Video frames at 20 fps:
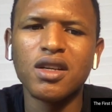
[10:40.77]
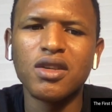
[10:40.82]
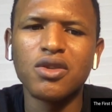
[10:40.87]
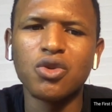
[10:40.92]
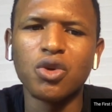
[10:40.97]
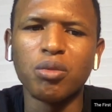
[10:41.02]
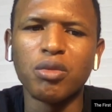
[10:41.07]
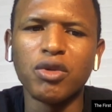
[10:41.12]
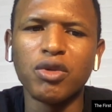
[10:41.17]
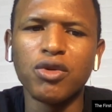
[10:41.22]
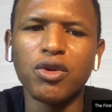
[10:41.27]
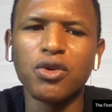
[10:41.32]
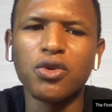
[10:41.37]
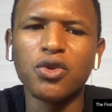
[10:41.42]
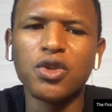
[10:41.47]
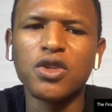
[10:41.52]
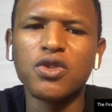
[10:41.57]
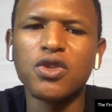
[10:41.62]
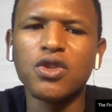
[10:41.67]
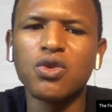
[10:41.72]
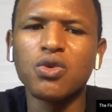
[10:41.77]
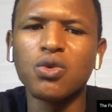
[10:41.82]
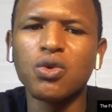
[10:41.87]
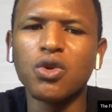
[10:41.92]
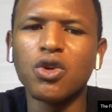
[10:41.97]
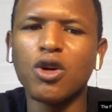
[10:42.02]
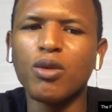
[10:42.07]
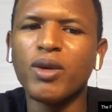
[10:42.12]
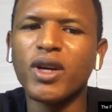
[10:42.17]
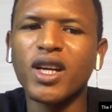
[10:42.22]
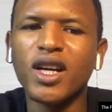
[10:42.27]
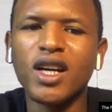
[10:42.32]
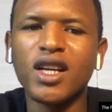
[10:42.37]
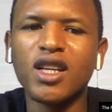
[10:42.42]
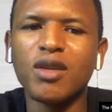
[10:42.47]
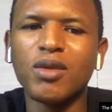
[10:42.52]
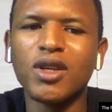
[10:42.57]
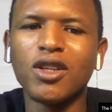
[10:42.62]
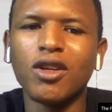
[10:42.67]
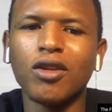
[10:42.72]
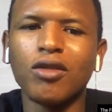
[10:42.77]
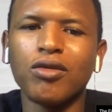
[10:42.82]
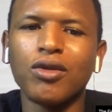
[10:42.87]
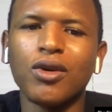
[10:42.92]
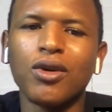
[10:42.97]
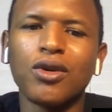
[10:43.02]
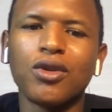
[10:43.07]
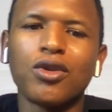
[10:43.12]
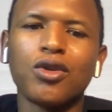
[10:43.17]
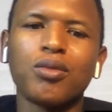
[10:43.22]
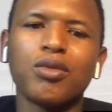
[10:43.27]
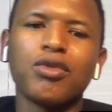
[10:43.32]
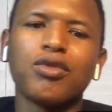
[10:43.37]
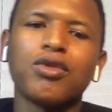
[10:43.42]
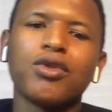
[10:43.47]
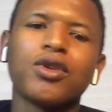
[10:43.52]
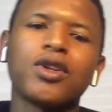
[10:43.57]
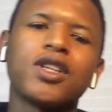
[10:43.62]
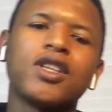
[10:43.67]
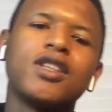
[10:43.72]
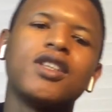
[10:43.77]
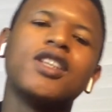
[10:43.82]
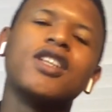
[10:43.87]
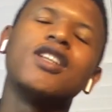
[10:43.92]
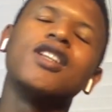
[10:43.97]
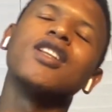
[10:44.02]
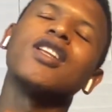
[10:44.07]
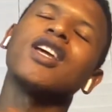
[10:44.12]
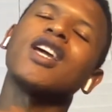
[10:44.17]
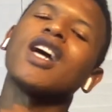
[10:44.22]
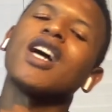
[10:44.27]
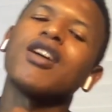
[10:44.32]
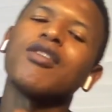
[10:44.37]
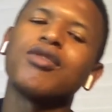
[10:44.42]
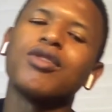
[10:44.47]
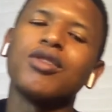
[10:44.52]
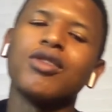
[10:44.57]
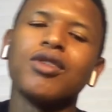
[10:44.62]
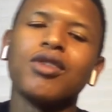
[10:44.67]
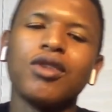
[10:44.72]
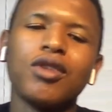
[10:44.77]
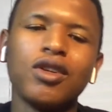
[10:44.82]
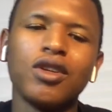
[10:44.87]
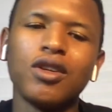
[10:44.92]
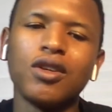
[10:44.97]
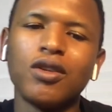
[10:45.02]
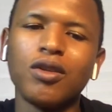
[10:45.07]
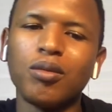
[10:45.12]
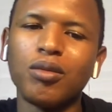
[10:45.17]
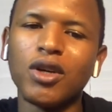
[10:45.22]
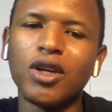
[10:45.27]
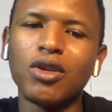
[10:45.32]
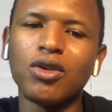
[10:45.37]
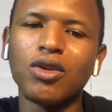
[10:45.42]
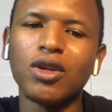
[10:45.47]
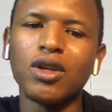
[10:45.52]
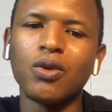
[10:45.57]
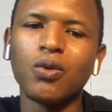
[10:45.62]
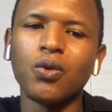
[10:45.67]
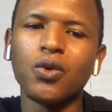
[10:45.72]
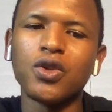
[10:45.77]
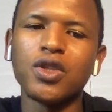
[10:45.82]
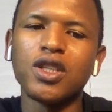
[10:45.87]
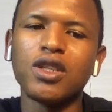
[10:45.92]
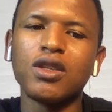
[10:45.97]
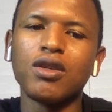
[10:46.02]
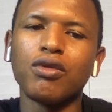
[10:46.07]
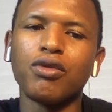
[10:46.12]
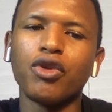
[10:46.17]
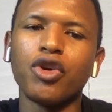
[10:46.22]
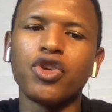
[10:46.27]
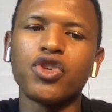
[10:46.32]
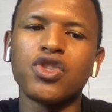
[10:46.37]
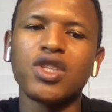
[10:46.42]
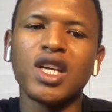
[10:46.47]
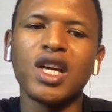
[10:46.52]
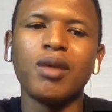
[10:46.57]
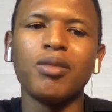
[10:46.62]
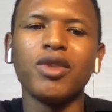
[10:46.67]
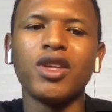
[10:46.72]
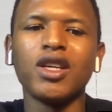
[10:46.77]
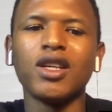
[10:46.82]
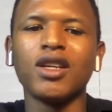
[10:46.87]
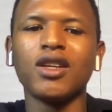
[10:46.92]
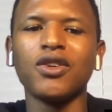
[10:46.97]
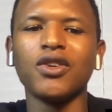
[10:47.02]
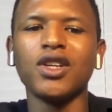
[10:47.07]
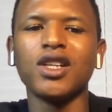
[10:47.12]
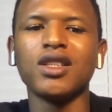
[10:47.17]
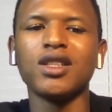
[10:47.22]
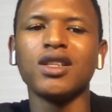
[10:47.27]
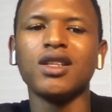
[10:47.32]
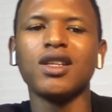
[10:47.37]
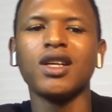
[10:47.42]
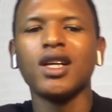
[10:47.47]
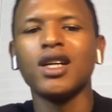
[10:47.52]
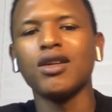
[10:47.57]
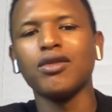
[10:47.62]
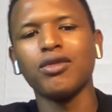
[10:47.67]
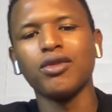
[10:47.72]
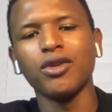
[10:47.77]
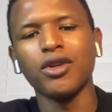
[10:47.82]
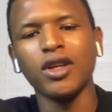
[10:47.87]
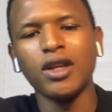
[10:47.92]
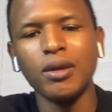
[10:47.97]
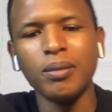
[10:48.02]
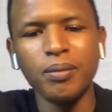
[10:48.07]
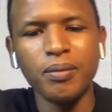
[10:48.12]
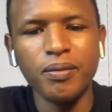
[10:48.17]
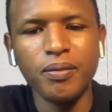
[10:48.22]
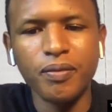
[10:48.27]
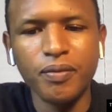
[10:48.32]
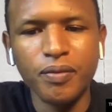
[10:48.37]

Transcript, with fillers: So before 2002, nobody had the Medal of Honor. Before, didn't they have the, the, the medal? Was it the first time they created that for him?